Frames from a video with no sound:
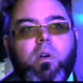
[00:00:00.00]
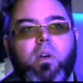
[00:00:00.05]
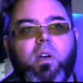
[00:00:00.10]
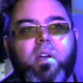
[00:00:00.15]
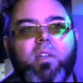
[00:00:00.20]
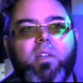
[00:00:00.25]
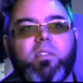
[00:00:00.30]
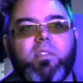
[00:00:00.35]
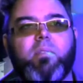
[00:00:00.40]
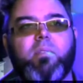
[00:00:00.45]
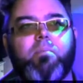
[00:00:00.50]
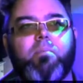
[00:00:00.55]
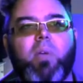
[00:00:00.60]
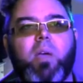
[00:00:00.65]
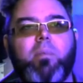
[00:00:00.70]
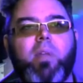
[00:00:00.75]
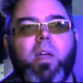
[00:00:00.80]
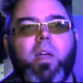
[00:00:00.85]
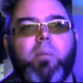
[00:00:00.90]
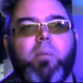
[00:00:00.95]
Instant
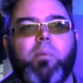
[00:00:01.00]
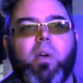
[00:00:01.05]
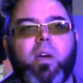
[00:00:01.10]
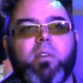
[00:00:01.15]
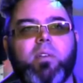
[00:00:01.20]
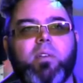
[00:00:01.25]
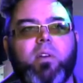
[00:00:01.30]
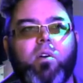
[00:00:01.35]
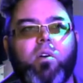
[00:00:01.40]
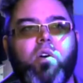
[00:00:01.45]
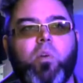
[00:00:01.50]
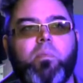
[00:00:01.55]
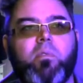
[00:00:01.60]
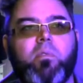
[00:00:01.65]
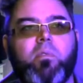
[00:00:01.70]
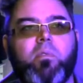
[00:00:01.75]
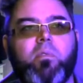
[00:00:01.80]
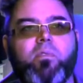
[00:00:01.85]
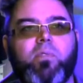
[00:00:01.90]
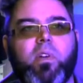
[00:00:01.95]
Payment API is now open
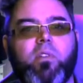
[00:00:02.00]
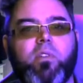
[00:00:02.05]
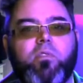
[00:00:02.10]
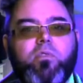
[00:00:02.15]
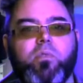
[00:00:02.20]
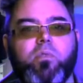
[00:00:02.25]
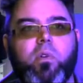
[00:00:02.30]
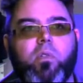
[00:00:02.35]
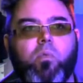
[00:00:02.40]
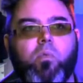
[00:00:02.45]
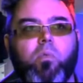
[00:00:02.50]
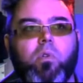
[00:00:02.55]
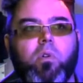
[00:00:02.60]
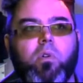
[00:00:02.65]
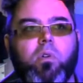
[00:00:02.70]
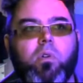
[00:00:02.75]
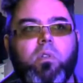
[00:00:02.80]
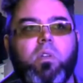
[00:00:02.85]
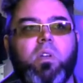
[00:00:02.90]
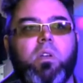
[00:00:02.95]
for vendors around the
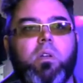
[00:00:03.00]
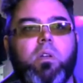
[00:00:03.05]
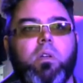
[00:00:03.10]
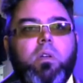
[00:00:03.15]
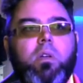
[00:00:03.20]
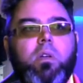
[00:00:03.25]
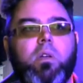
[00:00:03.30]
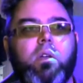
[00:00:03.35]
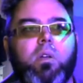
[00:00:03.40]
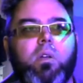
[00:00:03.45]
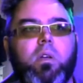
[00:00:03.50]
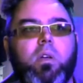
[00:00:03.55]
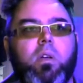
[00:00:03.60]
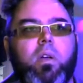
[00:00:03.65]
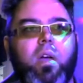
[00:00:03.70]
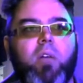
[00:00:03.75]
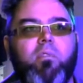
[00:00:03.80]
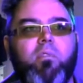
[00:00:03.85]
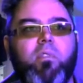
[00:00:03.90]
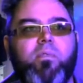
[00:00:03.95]
world.
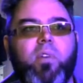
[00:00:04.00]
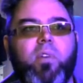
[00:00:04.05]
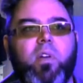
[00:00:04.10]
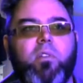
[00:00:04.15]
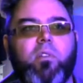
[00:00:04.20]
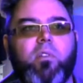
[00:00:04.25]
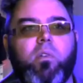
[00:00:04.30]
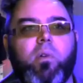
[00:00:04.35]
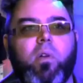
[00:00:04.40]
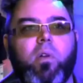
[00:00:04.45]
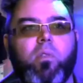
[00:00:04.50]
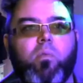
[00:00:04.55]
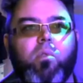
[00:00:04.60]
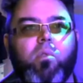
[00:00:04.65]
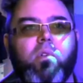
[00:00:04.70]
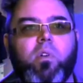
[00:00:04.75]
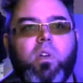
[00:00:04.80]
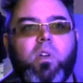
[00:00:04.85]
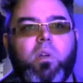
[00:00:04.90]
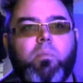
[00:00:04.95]
Every vendor around the
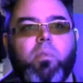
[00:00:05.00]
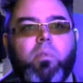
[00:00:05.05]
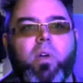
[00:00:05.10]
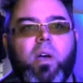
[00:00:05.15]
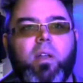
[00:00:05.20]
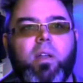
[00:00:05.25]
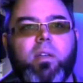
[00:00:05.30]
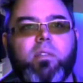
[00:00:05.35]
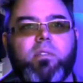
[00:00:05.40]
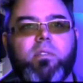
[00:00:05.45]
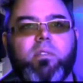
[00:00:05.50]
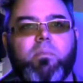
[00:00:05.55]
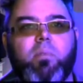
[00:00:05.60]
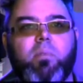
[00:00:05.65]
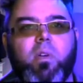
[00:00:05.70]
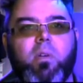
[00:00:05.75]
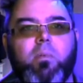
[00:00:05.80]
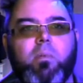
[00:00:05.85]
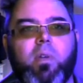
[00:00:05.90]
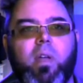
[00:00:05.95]
world can apply to Instant
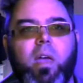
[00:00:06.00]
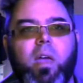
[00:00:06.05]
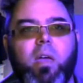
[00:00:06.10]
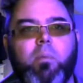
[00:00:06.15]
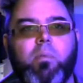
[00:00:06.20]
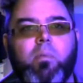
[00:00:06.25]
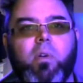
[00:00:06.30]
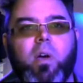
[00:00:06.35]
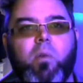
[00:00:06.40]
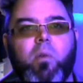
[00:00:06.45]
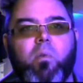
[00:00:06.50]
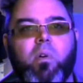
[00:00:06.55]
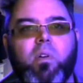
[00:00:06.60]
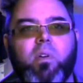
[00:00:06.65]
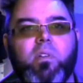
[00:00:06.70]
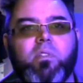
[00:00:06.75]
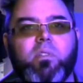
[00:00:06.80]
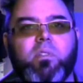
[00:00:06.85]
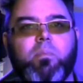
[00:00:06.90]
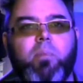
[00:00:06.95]
Payment API while it
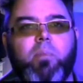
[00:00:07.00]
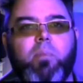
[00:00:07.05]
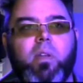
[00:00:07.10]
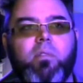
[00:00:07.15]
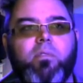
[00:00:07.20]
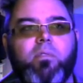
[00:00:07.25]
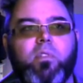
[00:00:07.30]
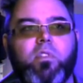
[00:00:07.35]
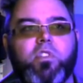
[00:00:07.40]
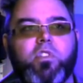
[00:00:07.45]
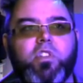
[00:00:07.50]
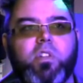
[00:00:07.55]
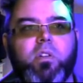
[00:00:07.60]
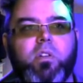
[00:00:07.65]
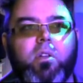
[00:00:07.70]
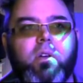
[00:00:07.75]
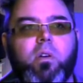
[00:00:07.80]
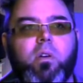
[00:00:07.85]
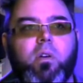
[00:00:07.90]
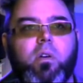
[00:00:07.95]
is a beta version.
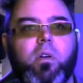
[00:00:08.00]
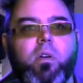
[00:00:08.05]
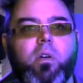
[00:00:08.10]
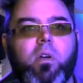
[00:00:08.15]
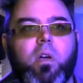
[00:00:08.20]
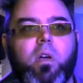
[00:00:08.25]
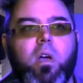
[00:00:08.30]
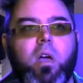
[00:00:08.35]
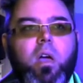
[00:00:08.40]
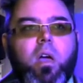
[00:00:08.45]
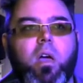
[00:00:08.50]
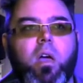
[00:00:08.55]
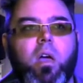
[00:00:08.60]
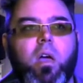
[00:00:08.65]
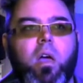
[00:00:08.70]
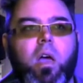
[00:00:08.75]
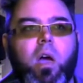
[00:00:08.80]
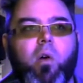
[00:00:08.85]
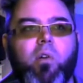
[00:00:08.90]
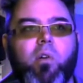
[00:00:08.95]

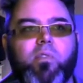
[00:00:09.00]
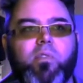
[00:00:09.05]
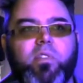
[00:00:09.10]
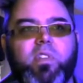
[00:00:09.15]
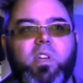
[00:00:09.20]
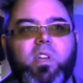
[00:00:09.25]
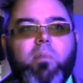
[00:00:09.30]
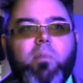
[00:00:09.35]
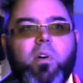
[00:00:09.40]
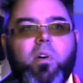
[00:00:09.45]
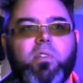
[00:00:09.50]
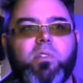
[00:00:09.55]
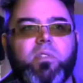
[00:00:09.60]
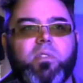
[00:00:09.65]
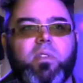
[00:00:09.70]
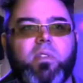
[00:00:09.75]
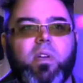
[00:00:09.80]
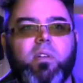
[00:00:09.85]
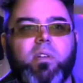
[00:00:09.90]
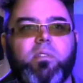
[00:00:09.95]
However, team also
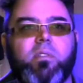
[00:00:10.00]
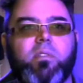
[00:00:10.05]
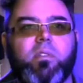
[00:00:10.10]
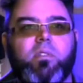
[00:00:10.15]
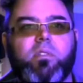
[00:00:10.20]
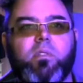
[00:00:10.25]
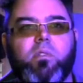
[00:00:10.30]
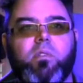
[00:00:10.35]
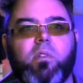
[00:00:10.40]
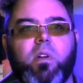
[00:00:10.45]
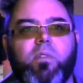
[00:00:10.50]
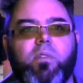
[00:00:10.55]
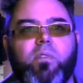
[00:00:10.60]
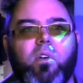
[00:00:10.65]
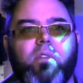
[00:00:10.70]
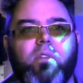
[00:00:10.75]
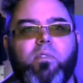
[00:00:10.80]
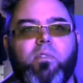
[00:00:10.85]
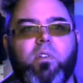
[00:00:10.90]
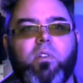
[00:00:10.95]
states that soon enough
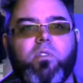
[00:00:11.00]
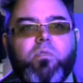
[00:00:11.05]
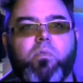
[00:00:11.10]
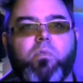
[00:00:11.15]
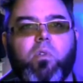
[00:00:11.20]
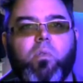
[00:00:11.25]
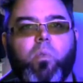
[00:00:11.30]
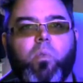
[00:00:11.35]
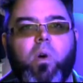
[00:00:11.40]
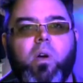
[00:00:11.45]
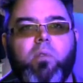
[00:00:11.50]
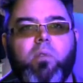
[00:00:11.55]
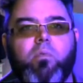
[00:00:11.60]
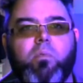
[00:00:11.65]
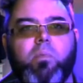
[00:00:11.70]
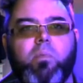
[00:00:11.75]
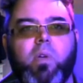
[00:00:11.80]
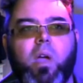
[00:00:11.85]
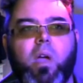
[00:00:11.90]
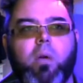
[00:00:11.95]
all vendors worldwide will
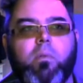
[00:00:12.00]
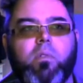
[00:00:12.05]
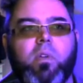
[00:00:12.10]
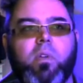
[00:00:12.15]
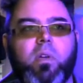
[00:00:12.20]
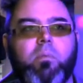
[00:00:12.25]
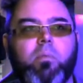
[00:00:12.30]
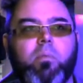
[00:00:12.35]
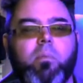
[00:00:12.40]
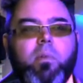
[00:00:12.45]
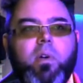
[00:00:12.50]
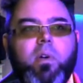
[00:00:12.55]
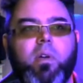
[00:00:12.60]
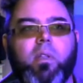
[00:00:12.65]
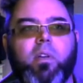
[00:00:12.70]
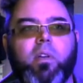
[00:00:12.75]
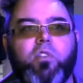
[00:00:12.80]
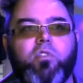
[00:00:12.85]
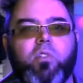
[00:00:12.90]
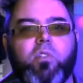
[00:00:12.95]
be able to implement
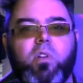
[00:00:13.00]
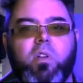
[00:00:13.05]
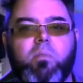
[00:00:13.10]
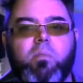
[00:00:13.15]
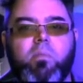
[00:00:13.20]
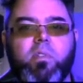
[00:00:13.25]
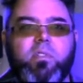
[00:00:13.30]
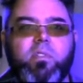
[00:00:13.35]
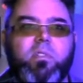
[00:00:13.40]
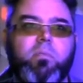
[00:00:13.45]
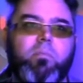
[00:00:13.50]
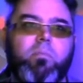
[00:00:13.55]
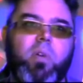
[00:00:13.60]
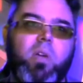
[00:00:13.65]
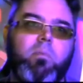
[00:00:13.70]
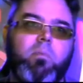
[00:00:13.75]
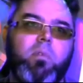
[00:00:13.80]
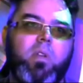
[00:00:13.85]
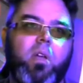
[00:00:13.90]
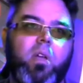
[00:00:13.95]
Electroneum Instant
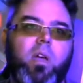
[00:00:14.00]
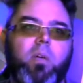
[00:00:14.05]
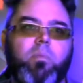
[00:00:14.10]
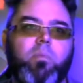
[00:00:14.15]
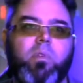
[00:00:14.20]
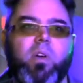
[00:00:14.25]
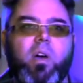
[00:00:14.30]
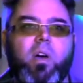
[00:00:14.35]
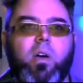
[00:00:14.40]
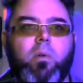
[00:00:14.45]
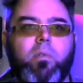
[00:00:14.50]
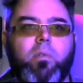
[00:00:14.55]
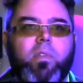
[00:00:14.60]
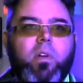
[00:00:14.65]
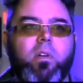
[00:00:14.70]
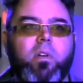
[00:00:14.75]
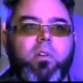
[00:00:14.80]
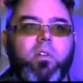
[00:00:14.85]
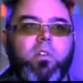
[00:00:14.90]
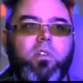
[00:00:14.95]
Payment API without
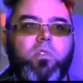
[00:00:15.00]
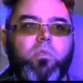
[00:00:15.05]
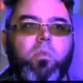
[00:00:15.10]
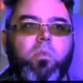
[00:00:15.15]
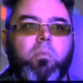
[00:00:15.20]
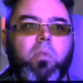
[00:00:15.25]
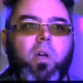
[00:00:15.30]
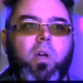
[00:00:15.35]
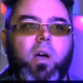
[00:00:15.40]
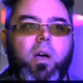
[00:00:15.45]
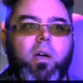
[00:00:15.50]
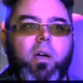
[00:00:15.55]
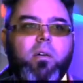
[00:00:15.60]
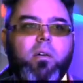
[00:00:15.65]
a need to apply.